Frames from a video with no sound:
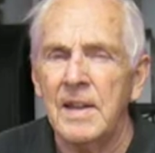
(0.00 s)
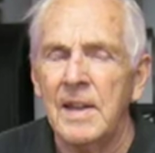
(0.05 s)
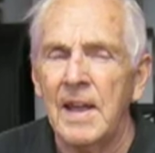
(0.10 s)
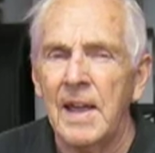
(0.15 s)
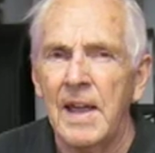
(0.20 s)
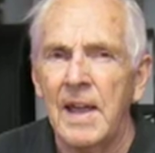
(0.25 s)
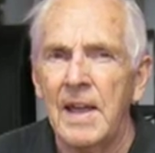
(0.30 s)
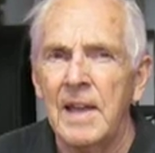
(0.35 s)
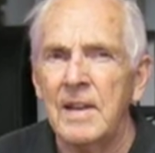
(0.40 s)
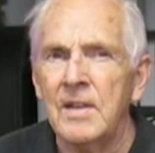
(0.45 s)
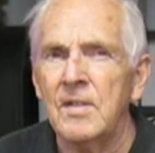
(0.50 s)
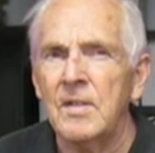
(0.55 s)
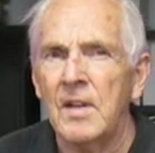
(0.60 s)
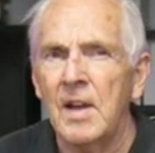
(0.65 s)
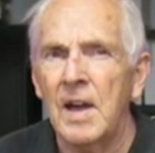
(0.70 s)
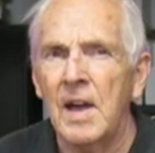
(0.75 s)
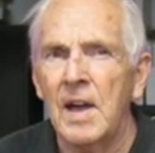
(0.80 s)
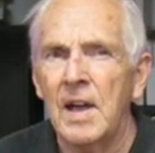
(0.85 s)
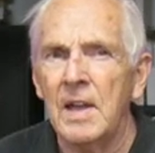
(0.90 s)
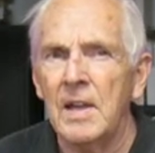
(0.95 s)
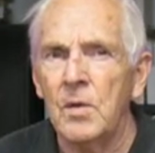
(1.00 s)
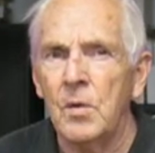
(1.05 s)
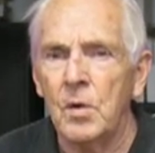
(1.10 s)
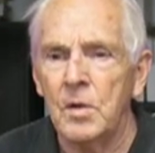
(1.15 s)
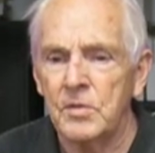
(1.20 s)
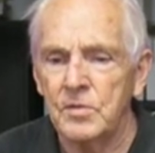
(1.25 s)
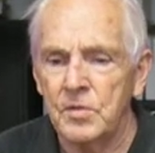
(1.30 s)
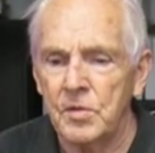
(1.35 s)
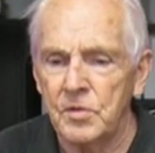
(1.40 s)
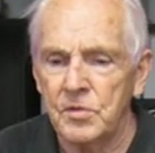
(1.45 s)
and I
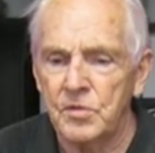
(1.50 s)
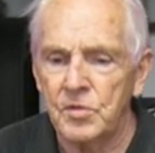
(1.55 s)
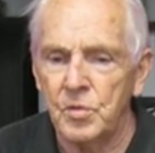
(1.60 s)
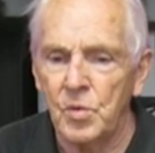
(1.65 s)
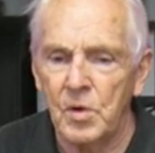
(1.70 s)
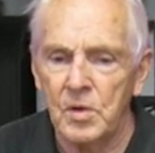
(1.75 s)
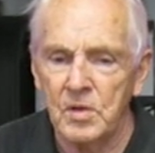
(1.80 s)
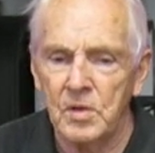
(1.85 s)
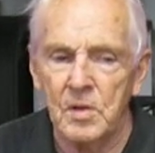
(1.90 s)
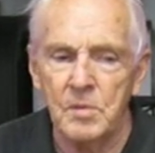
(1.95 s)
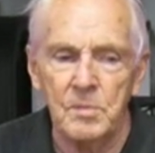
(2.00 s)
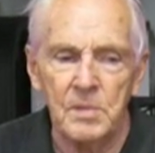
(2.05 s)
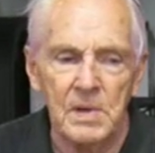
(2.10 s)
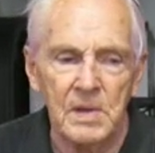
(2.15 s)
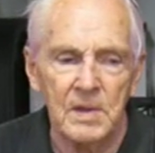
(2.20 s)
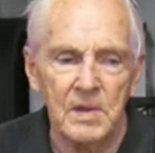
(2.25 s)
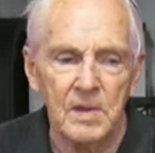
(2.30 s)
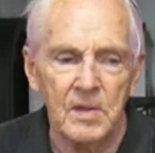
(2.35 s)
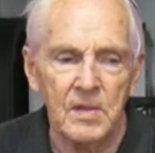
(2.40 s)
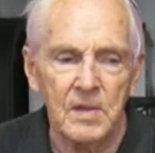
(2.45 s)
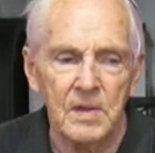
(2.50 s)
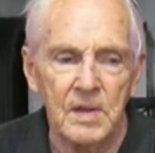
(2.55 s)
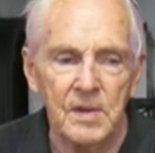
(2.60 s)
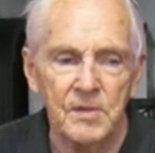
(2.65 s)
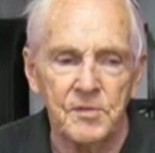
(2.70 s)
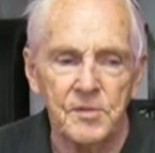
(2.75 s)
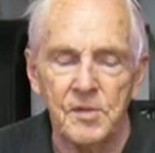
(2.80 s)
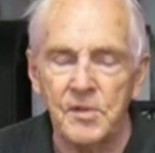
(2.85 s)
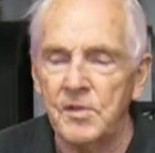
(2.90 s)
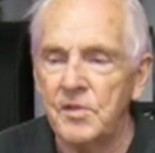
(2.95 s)
also sort them into the
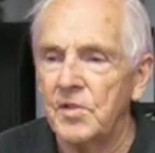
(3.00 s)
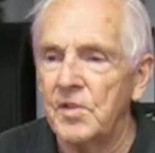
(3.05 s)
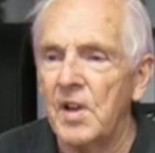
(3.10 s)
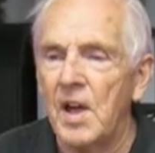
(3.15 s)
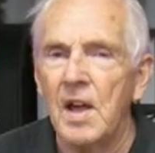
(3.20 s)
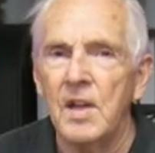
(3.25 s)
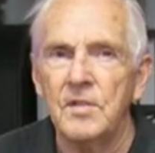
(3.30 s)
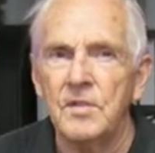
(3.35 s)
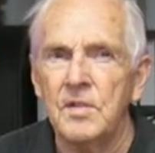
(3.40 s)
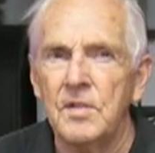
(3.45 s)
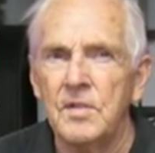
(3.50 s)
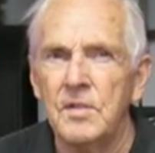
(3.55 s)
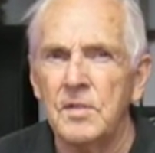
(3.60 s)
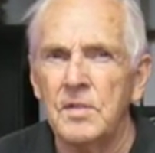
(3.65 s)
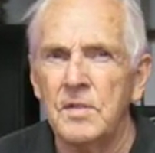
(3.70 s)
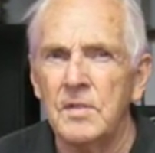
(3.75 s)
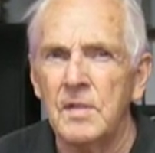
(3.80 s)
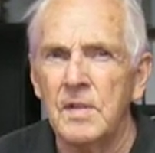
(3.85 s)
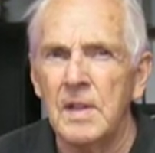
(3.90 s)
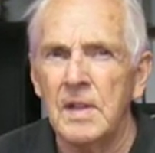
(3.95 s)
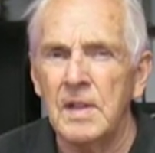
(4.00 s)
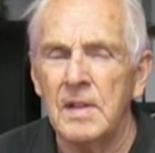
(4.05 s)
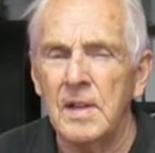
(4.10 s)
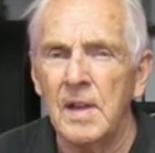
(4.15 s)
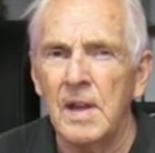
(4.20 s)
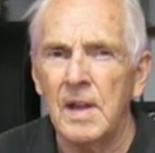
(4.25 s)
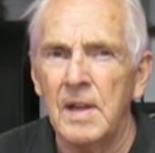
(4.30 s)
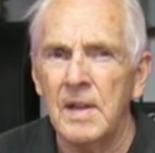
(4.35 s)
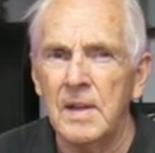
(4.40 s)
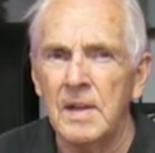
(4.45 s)
different sizes that
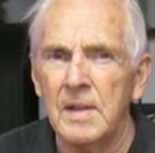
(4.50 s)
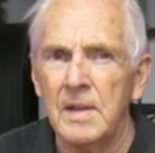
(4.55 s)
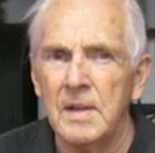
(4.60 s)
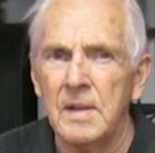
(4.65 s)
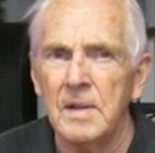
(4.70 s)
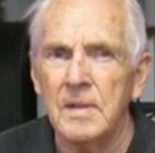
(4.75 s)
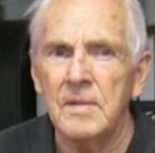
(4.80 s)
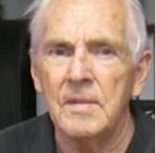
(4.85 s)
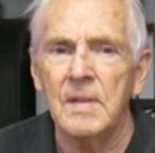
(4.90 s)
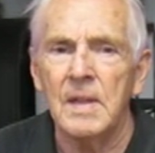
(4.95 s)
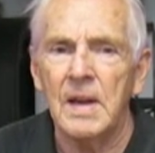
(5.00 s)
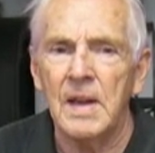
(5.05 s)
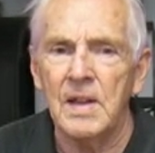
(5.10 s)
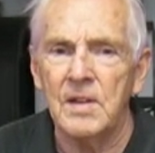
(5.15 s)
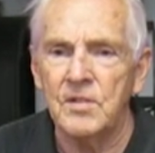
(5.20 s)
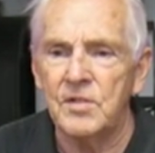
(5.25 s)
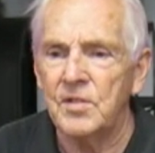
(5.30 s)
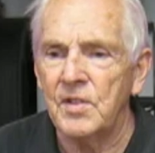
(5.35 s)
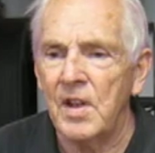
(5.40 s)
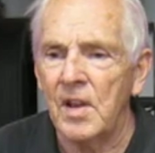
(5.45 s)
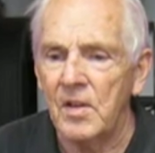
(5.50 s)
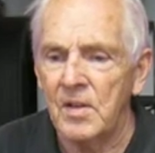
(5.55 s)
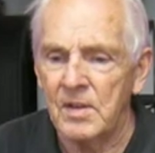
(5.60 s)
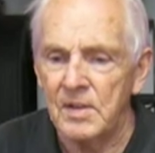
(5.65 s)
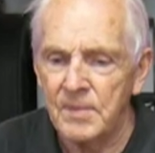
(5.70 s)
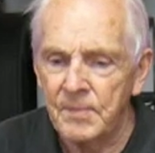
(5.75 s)
I sell.